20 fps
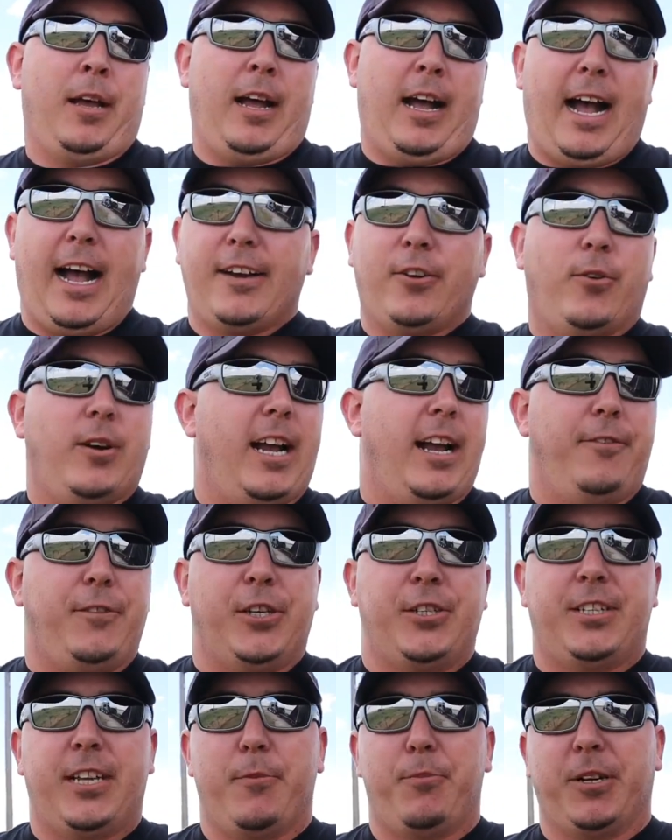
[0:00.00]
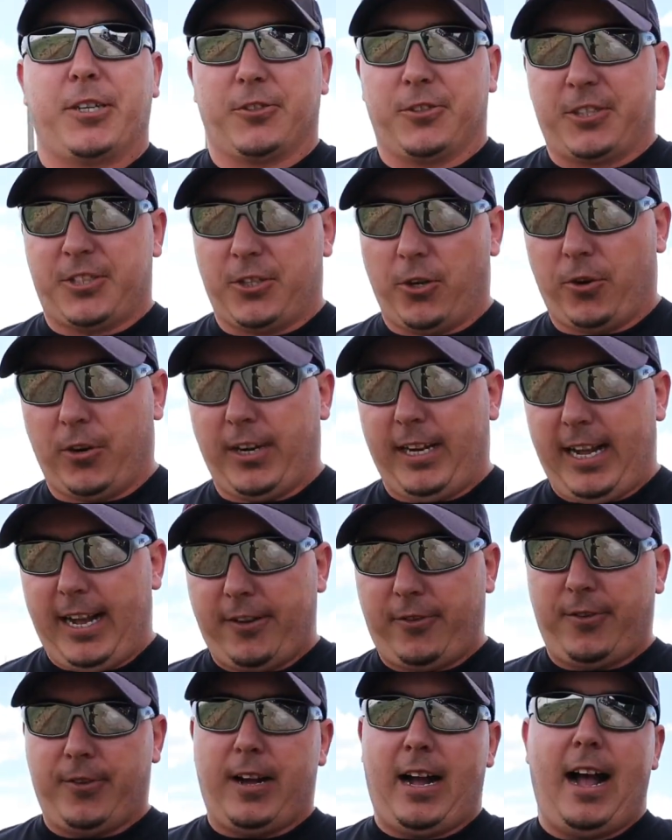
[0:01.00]
I don't have your typical story.
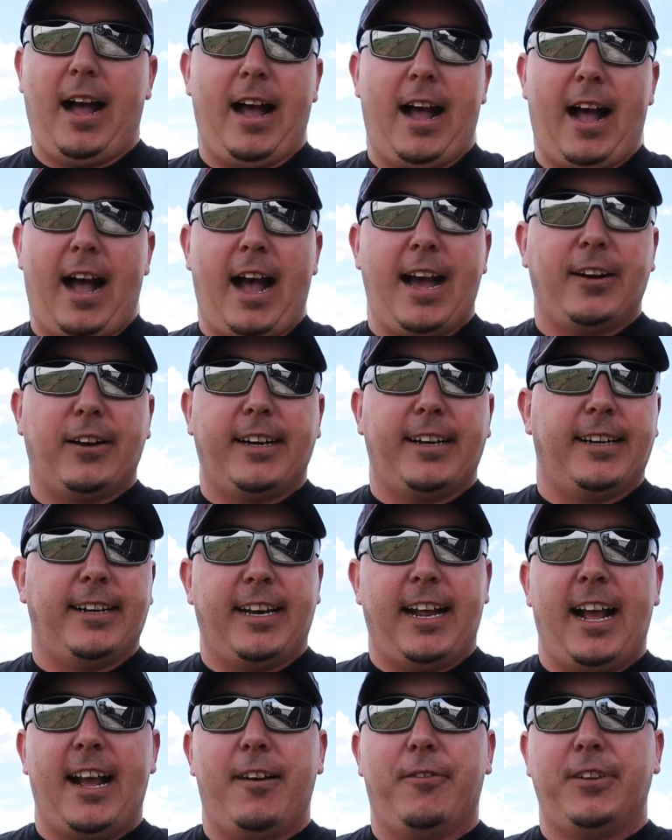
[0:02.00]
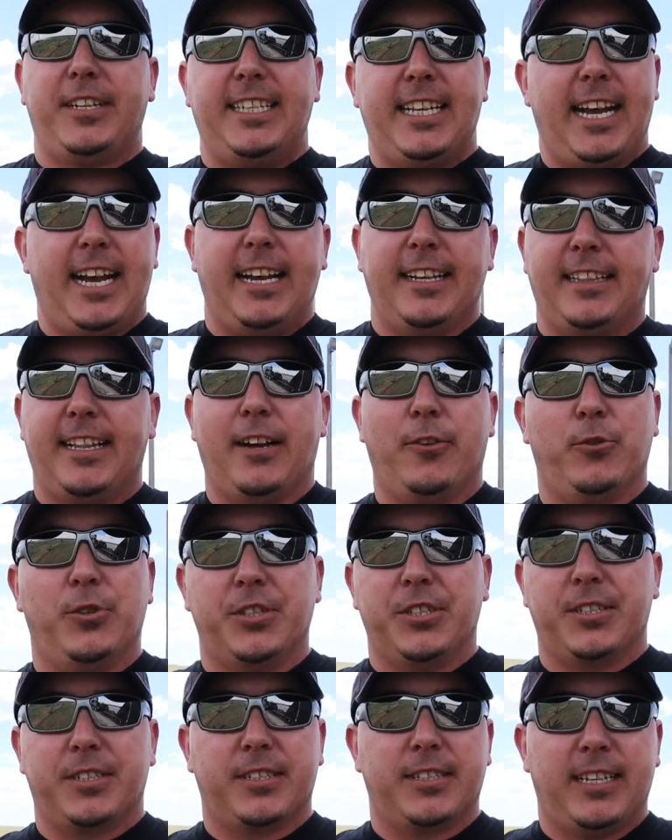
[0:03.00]
I didn't have a dad that
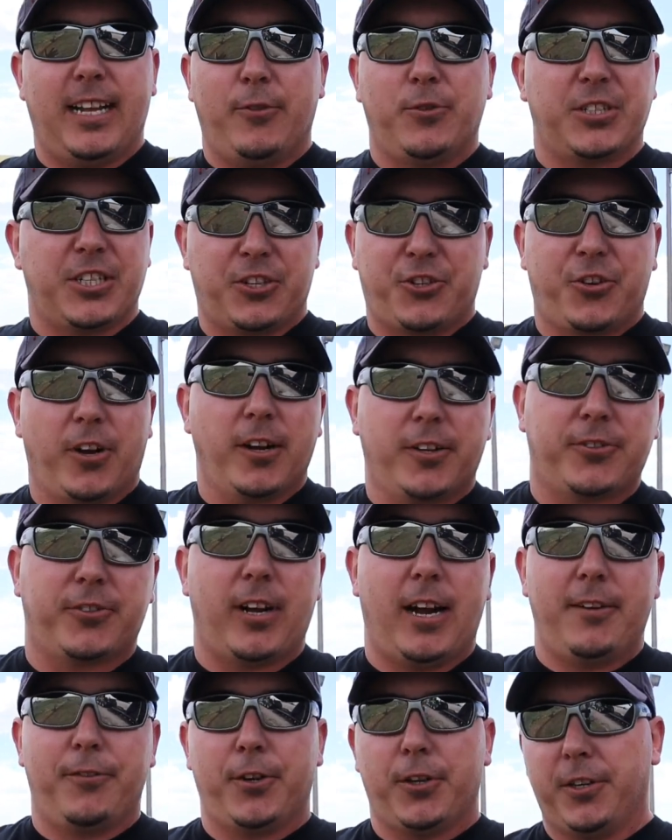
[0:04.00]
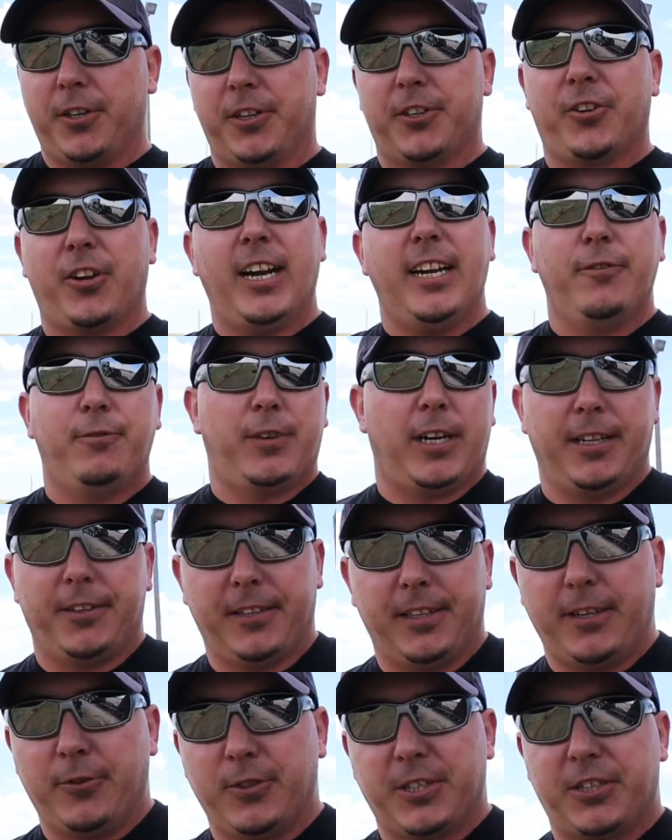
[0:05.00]
was a truck driver or a grandfather
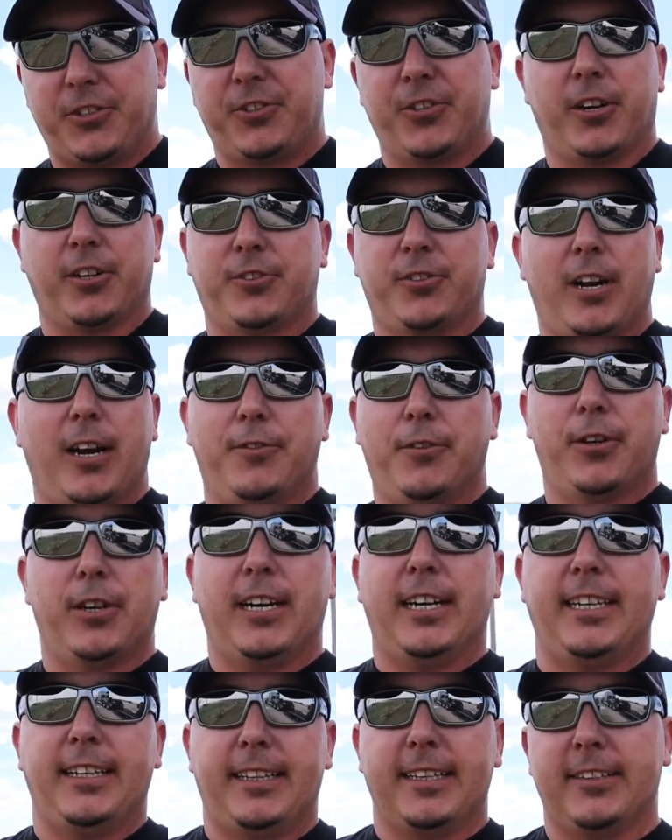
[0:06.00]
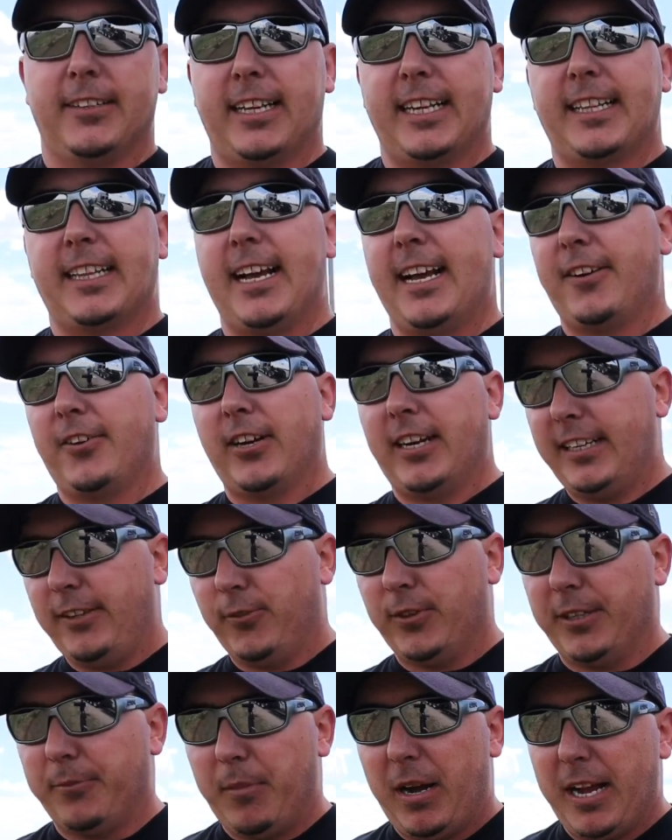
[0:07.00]
that was a truck driver or anything like that, or
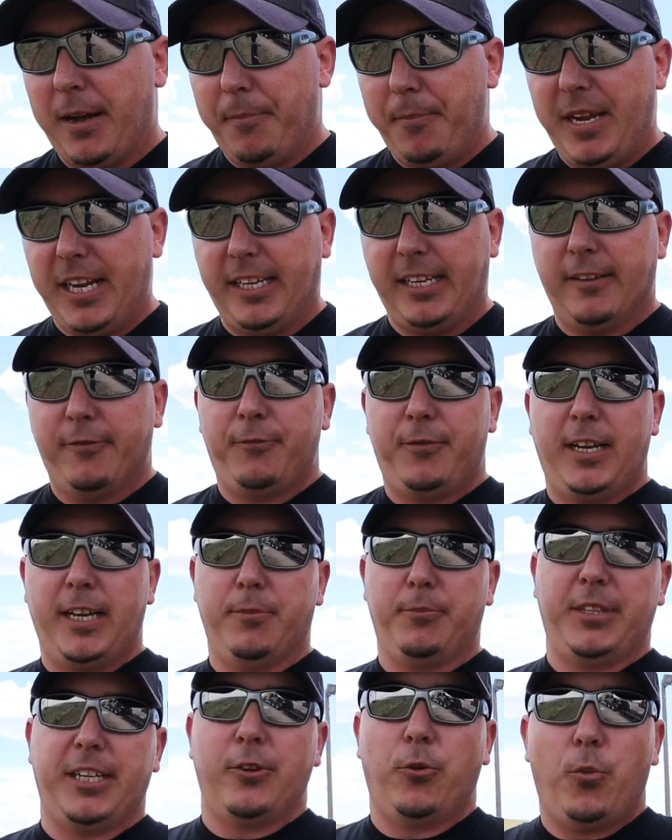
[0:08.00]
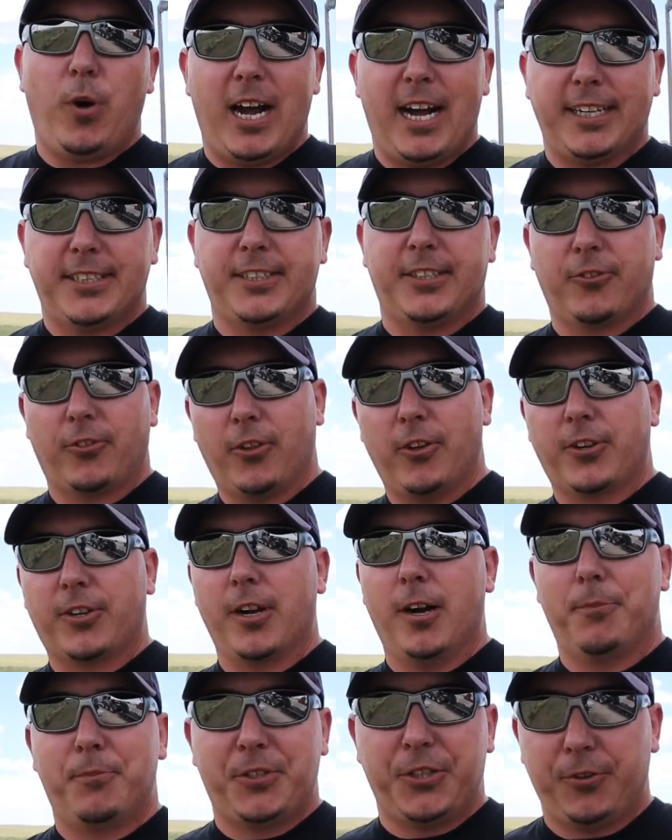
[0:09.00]
anyone in my immediate family to watch or look
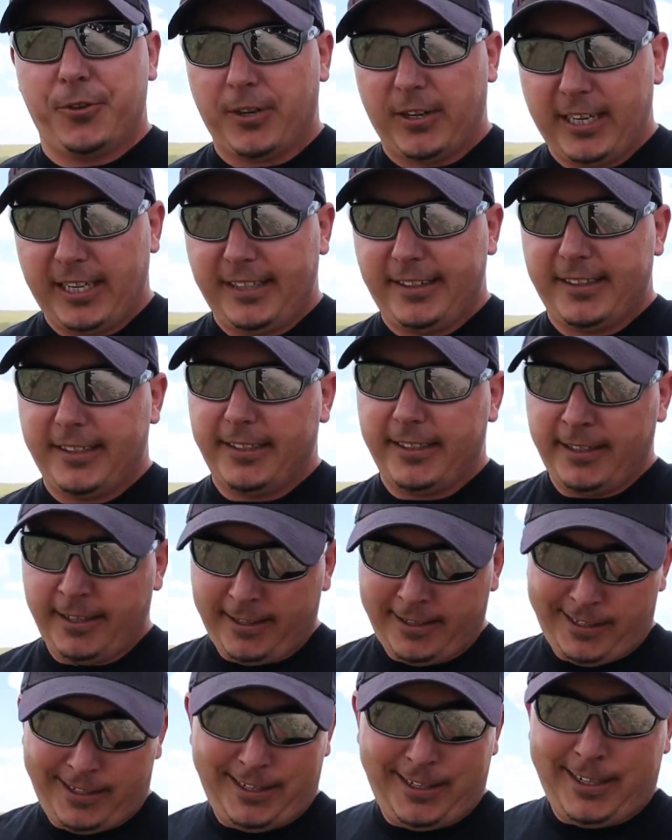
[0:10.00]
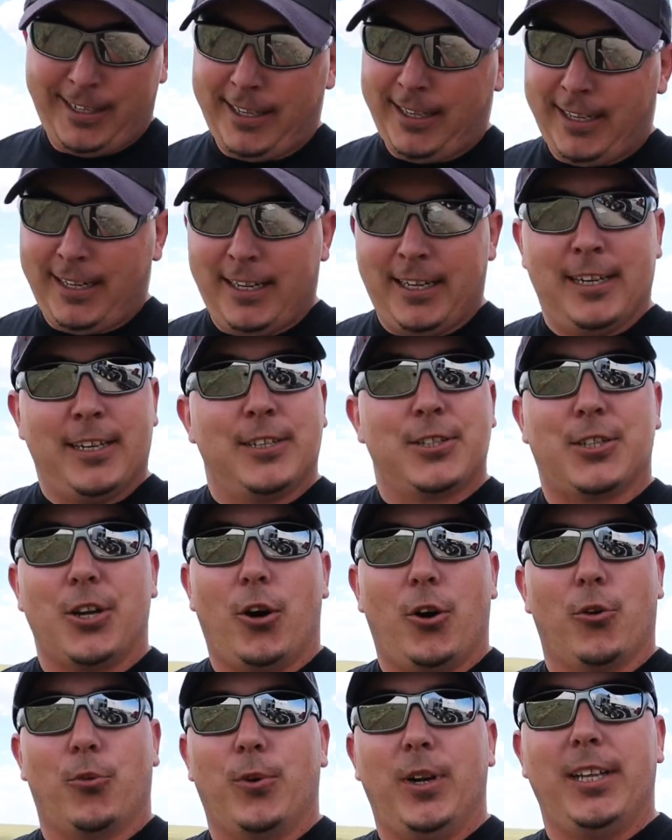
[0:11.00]
up to or anything.
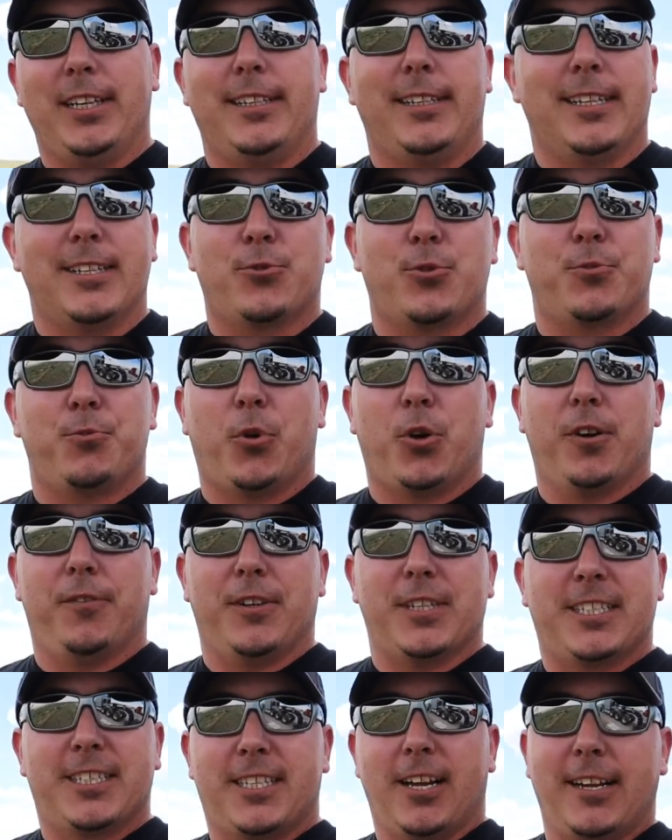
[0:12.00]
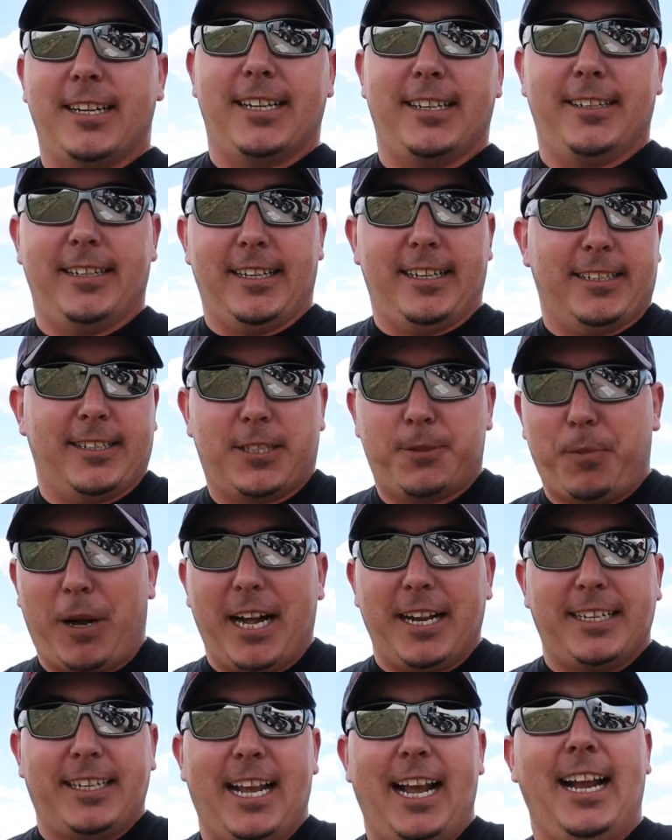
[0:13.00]
So really this was more of a sudden and
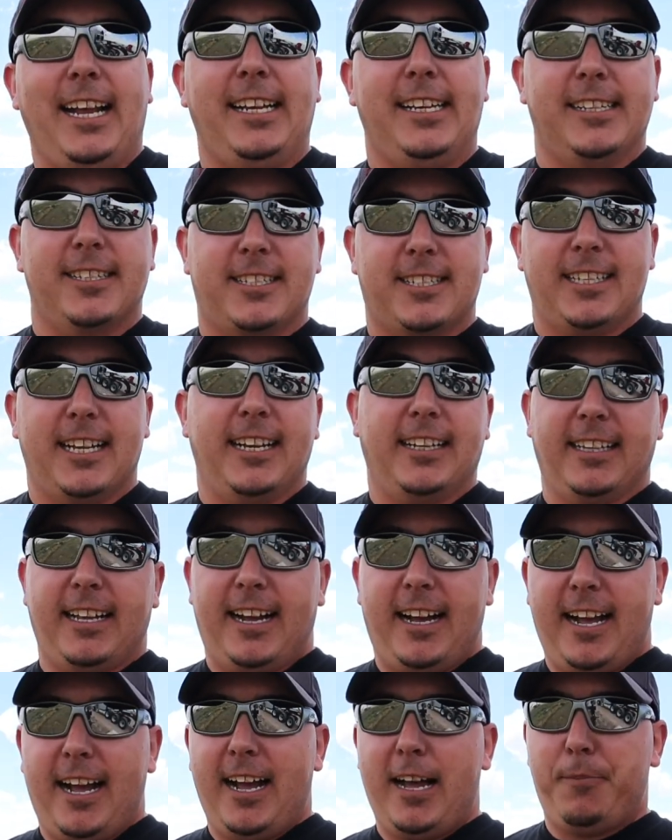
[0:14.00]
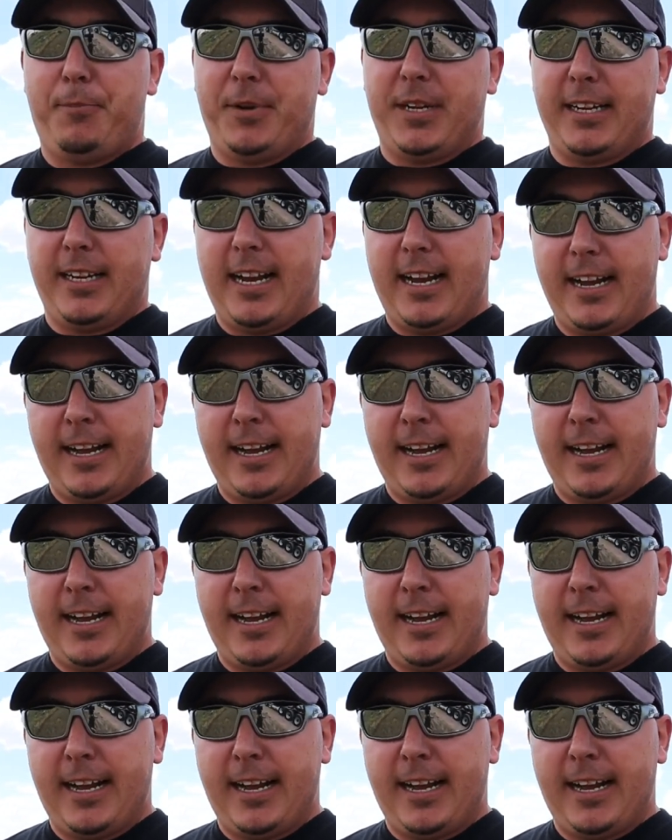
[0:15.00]
spontaneous thing that happened.